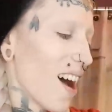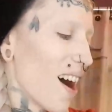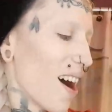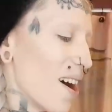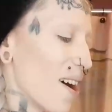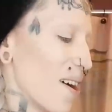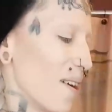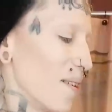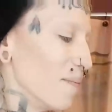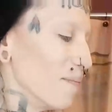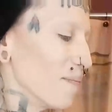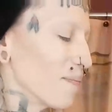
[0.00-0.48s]

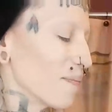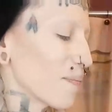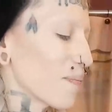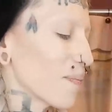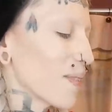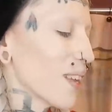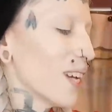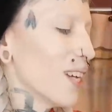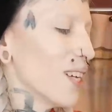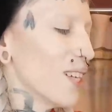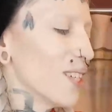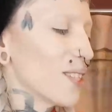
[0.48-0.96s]
Um,
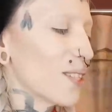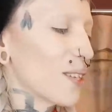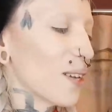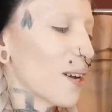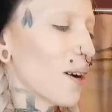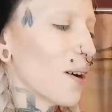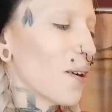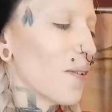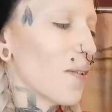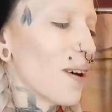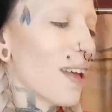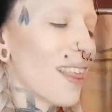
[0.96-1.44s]

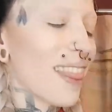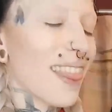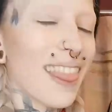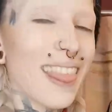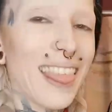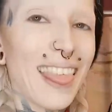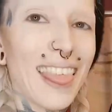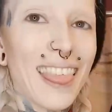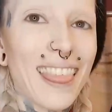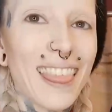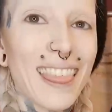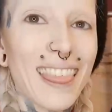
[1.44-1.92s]
so
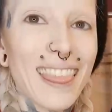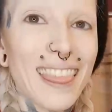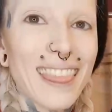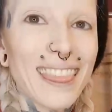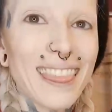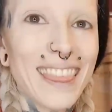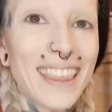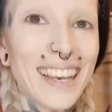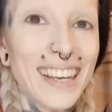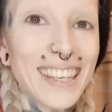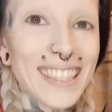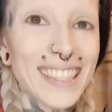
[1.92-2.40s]

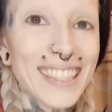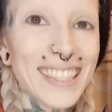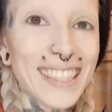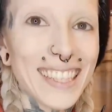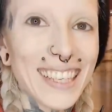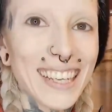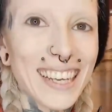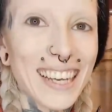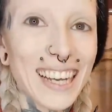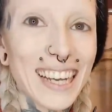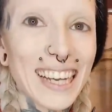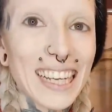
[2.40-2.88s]

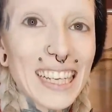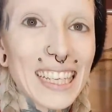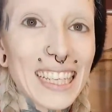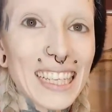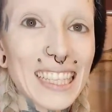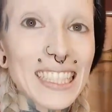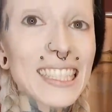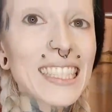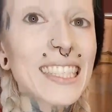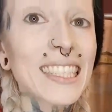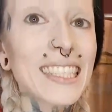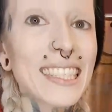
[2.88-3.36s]
this
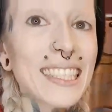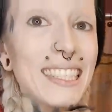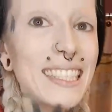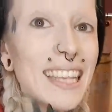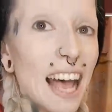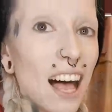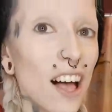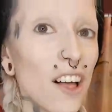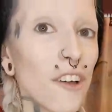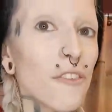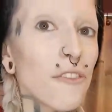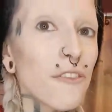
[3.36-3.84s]

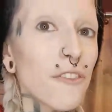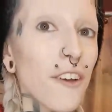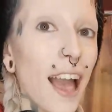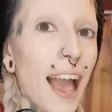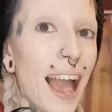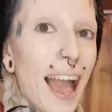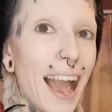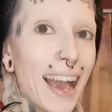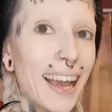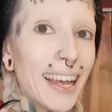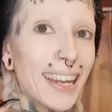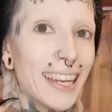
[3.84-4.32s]

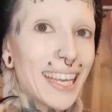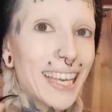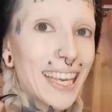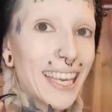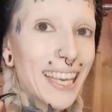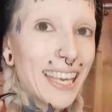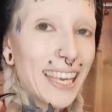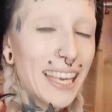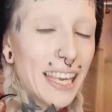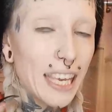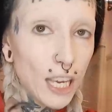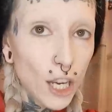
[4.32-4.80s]

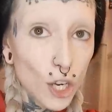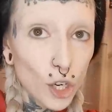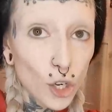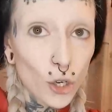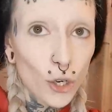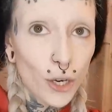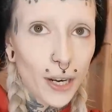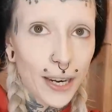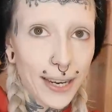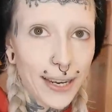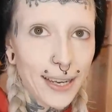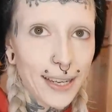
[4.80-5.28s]

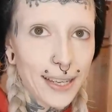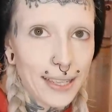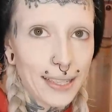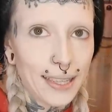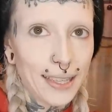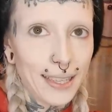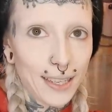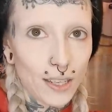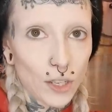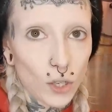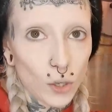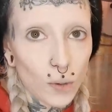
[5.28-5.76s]
self-adhering
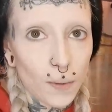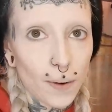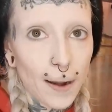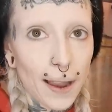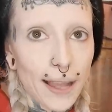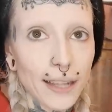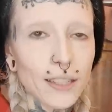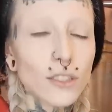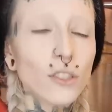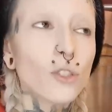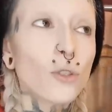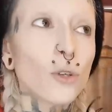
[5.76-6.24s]
glitter
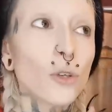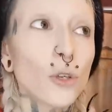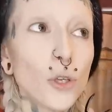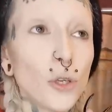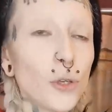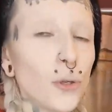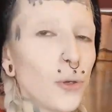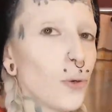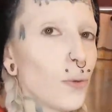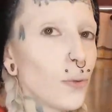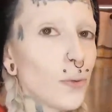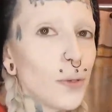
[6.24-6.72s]
red. So
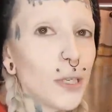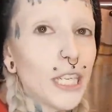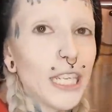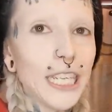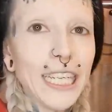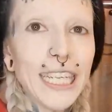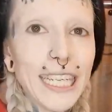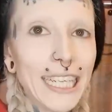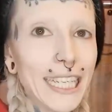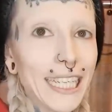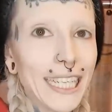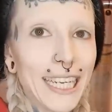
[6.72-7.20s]
you don't
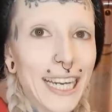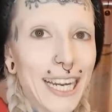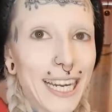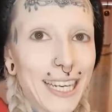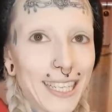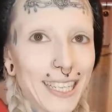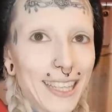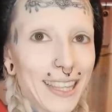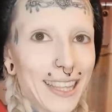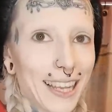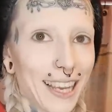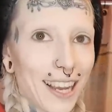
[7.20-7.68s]
need
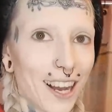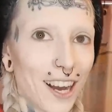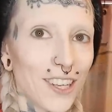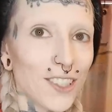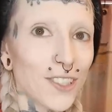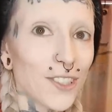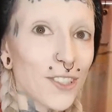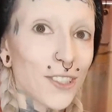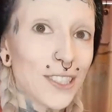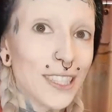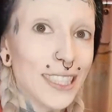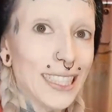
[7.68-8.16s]
anything
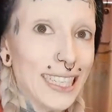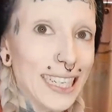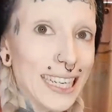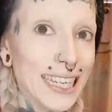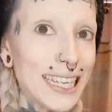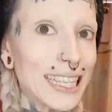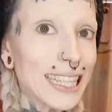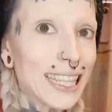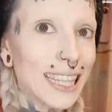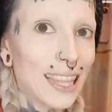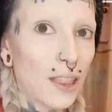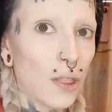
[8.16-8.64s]

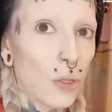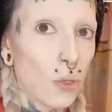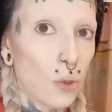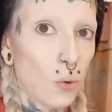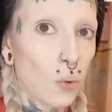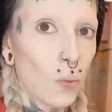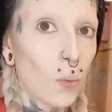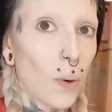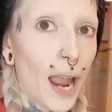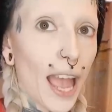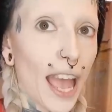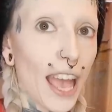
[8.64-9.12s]
underneath
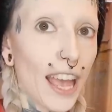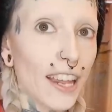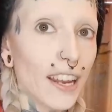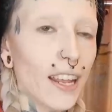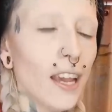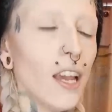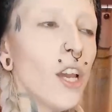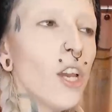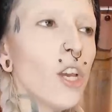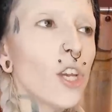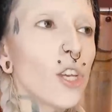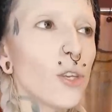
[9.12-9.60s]
the
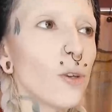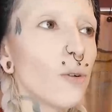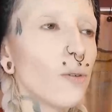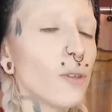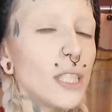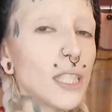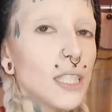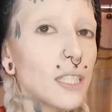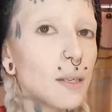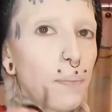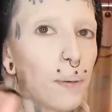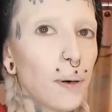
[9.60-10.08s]
red. You
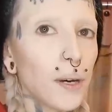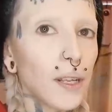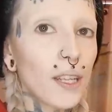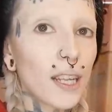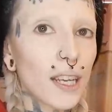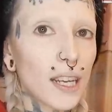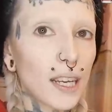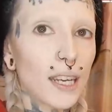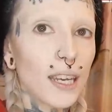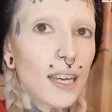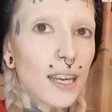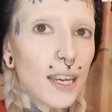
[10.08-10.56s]
don't need to put
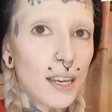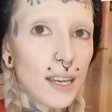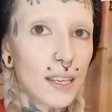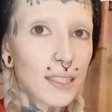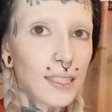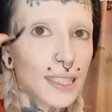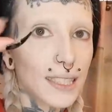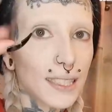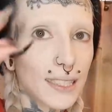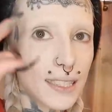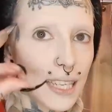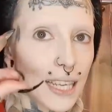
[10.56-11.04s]
like
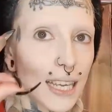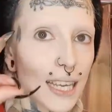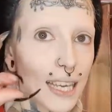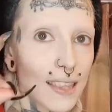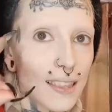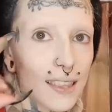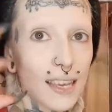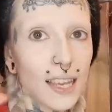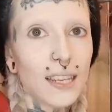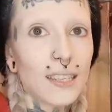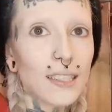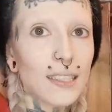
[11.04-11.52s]
a
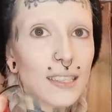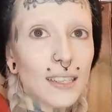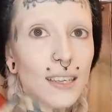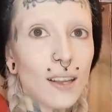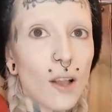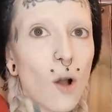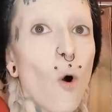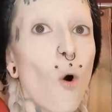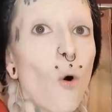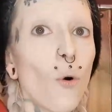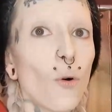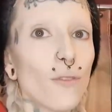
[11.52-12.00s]
sticky thing to
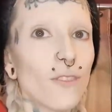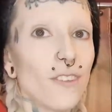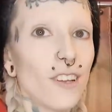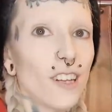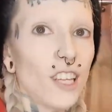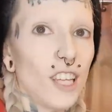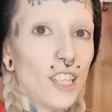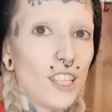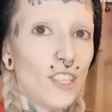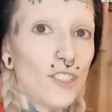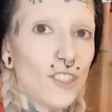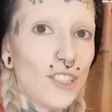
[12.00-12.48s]
hold
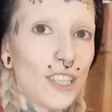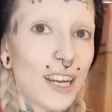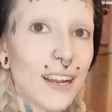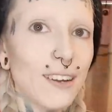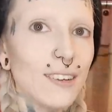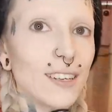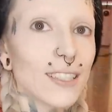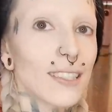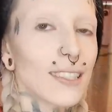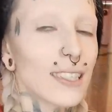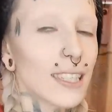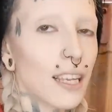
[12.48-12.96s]
the glitter
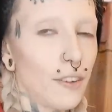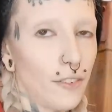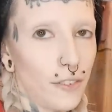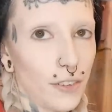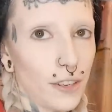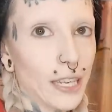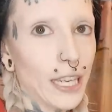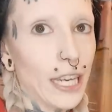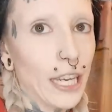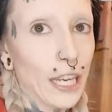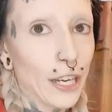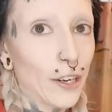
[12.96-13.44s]
down. It's
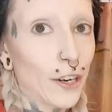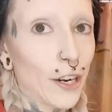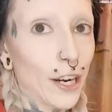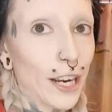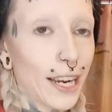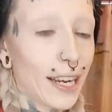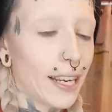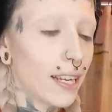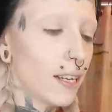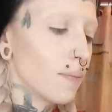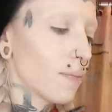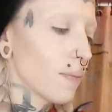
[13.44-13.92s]

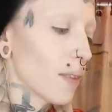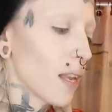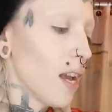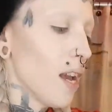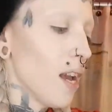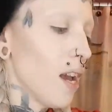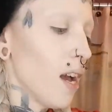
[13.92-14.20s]
self-adhering.